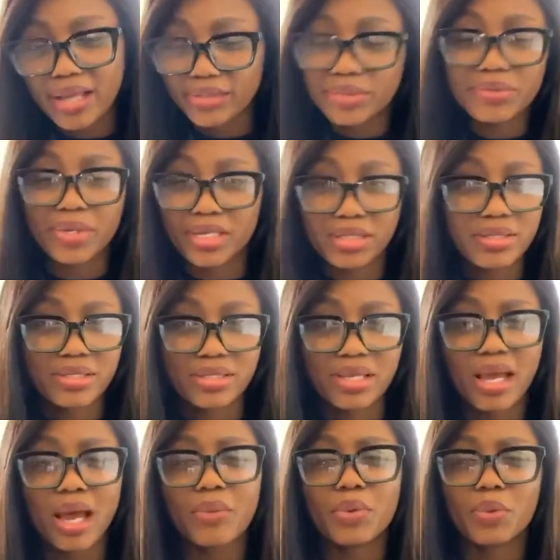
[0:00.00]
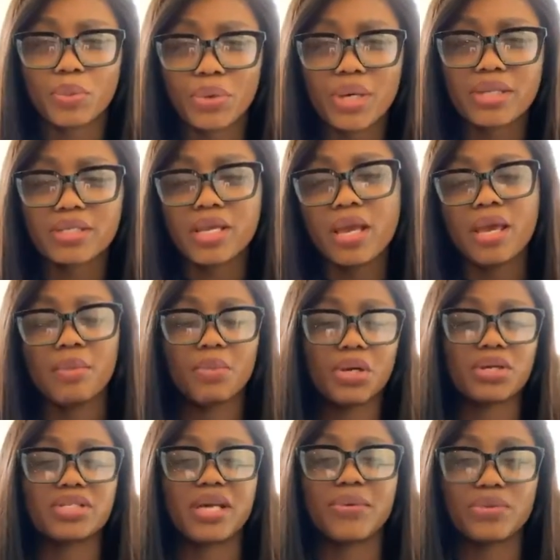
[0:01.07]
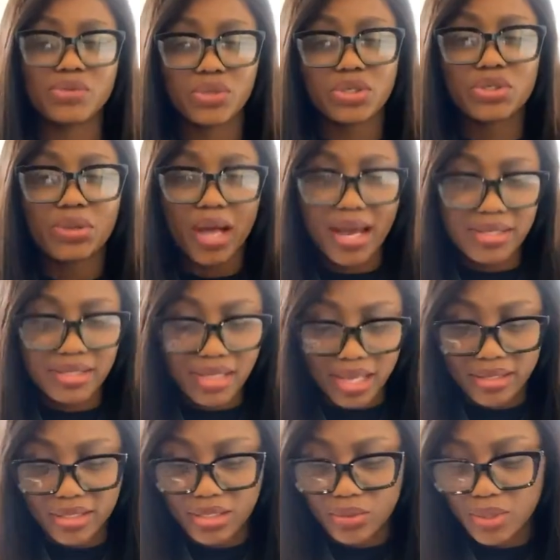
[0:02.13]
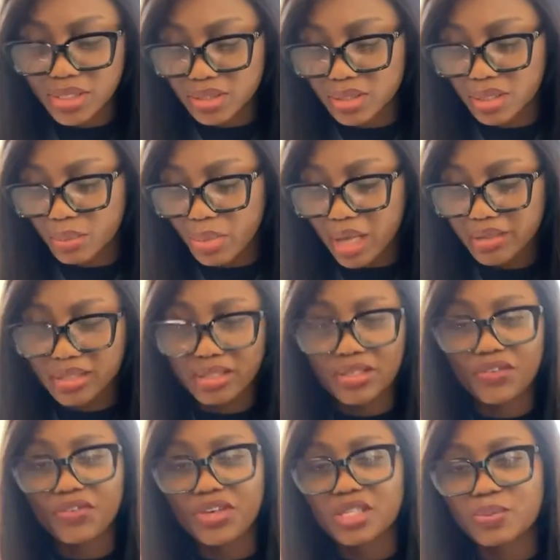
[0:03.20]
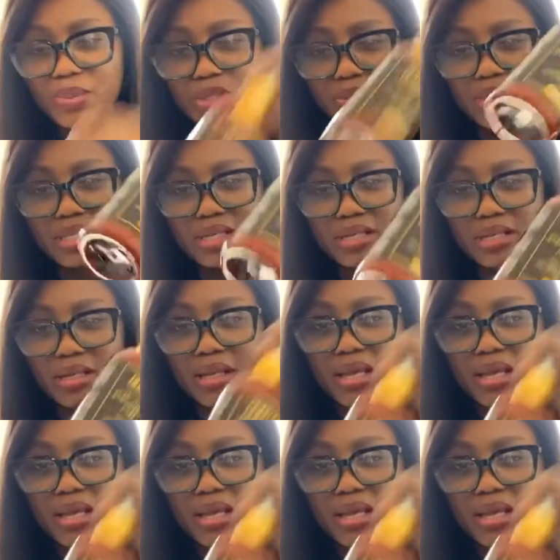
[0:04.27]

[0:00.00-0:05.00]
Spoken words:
I just wanted to see how it worked, because I was going to answer this question about the difference between the